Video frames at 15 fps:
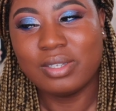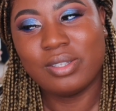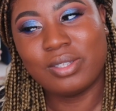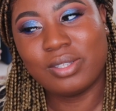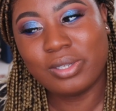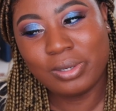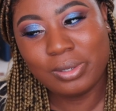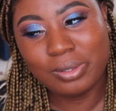
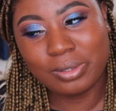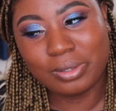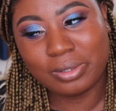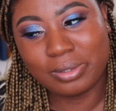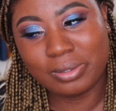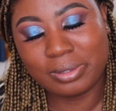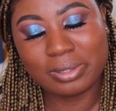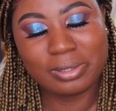So
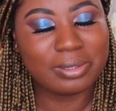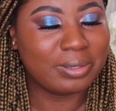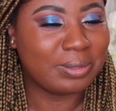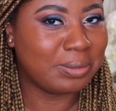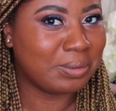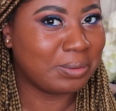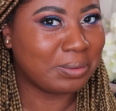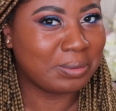
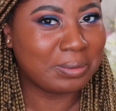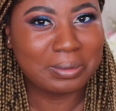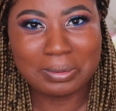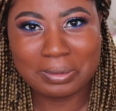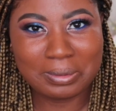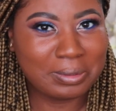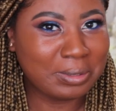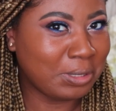
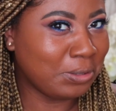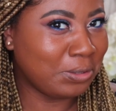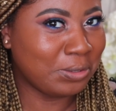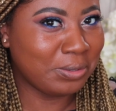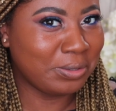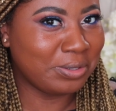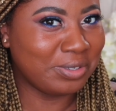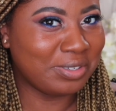stay
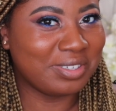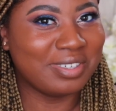tuned.